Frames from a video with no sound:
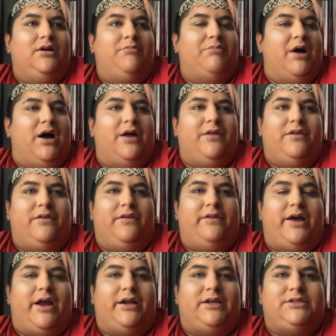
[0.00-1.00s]
But other than
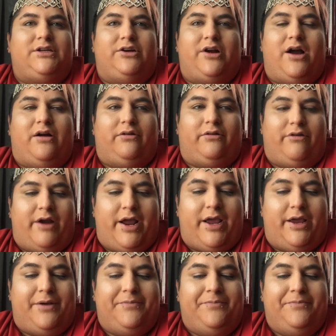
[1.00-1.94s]
that, it turned out great.